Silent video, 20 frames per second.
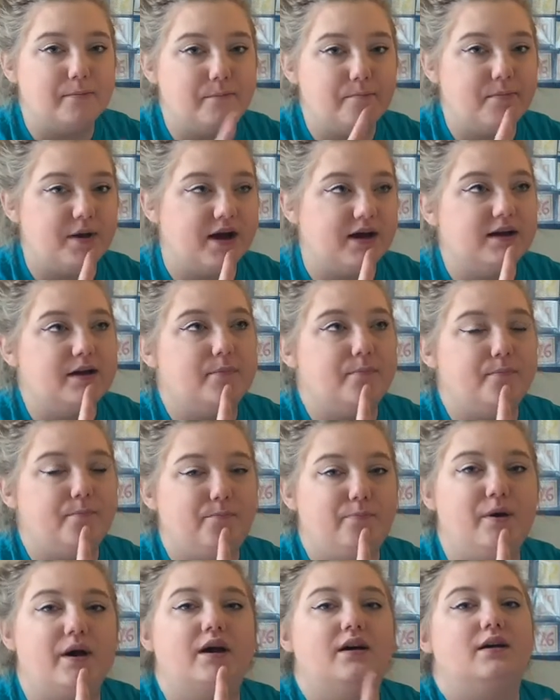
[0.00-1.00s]
B,
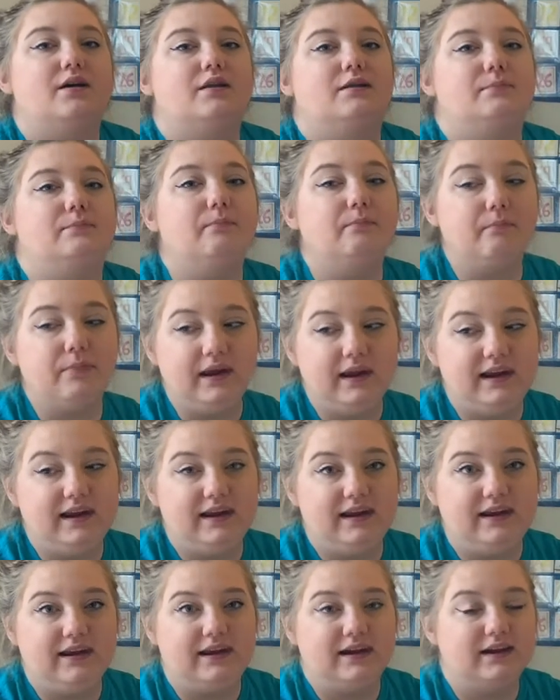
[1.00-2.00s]
b,
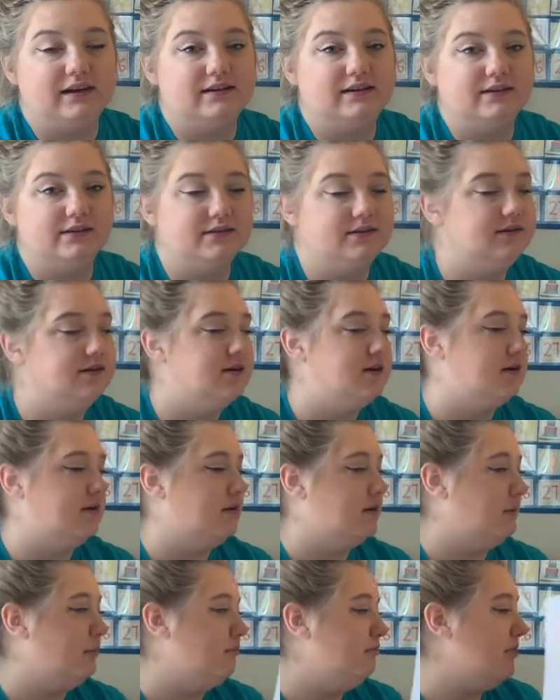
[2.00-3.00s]
b.
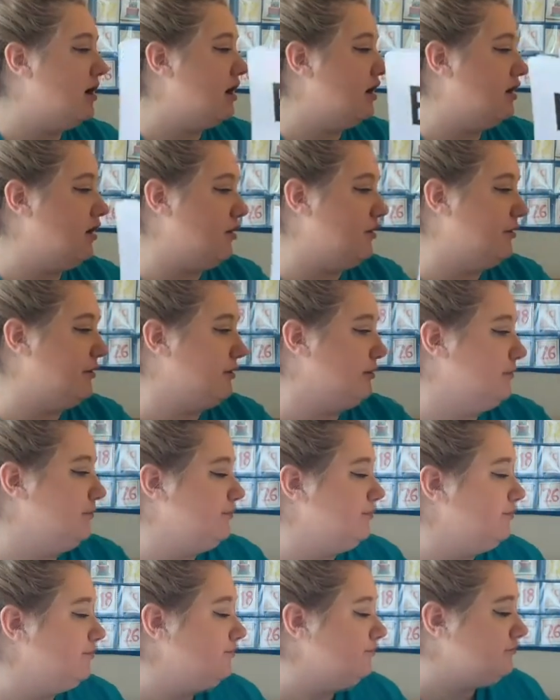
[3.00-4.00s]
Ball.
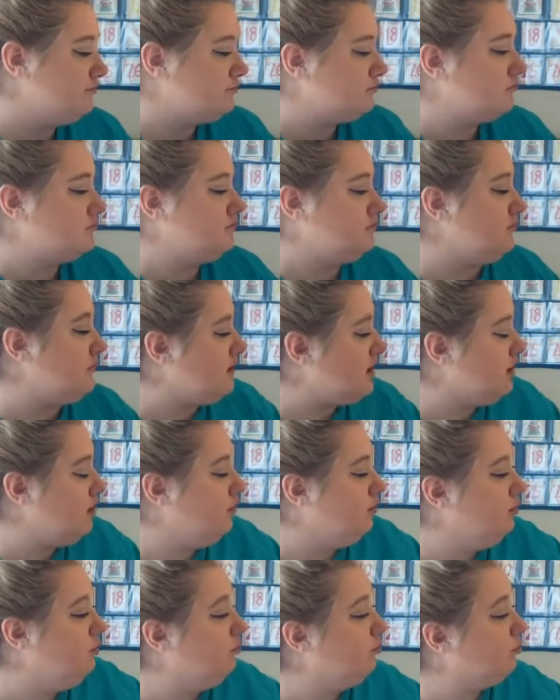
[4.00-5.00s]

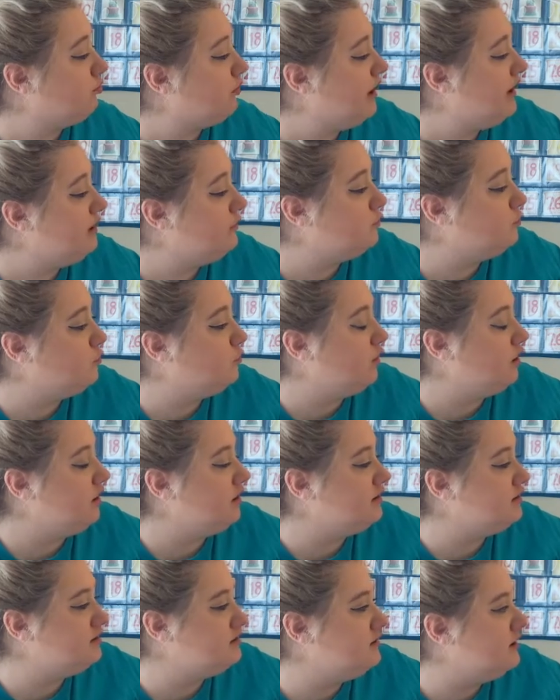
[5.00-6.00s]
Great
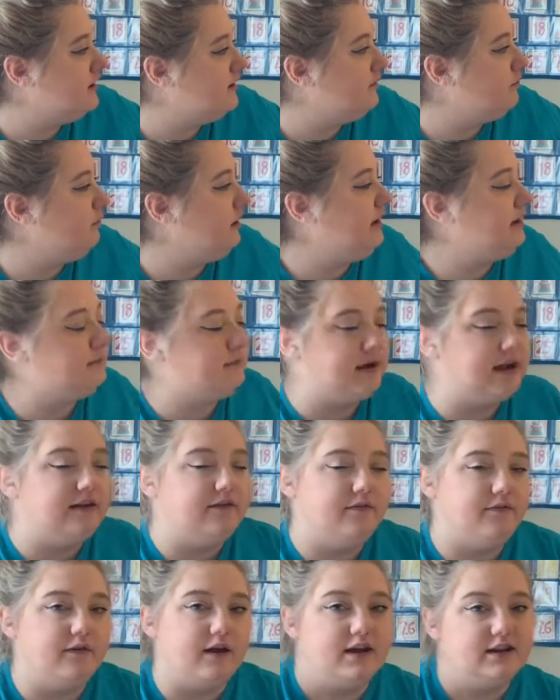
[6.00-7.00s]
work this week, my
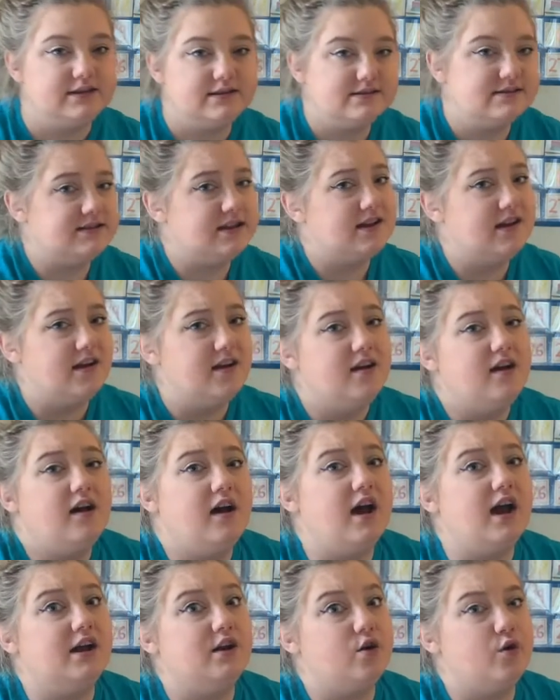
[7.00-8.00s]
friends.
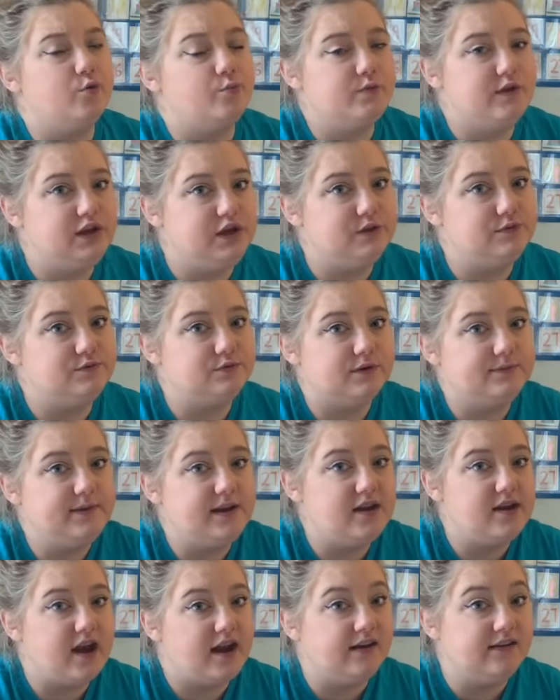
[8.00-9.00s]
I hope that you join me
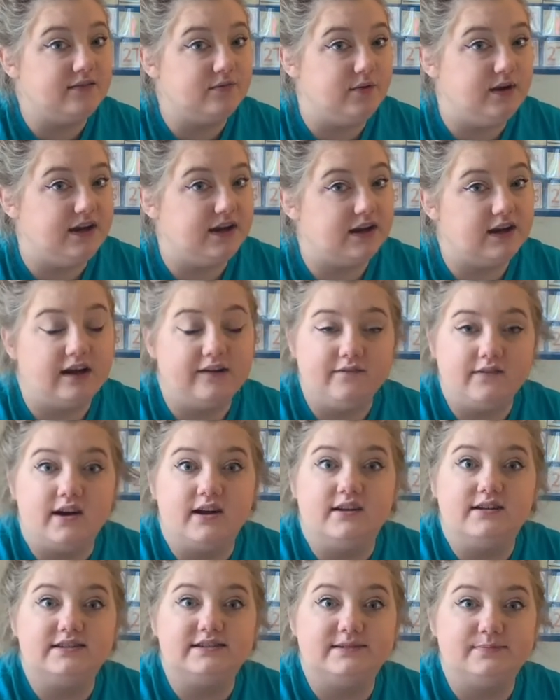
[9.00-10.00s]
next week and I've
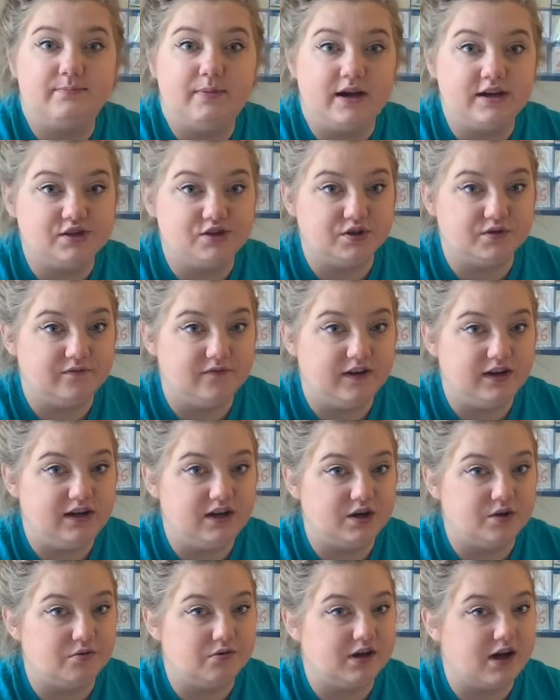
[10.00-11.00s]
got a special
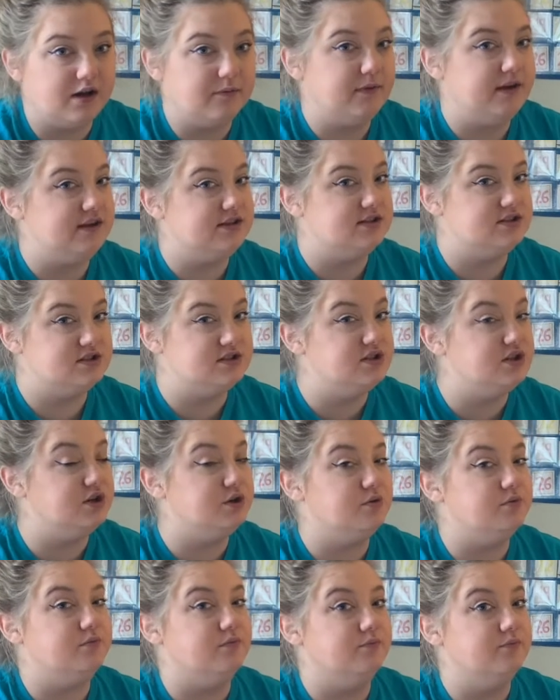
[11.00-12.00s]
video coming
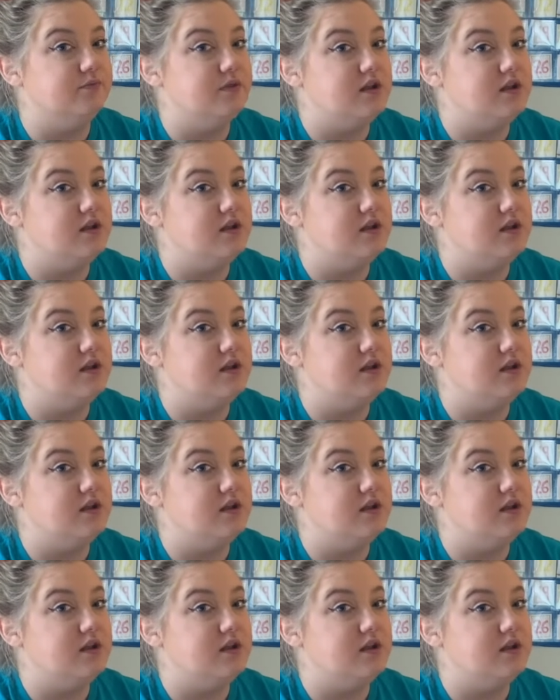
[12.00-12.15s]
soon.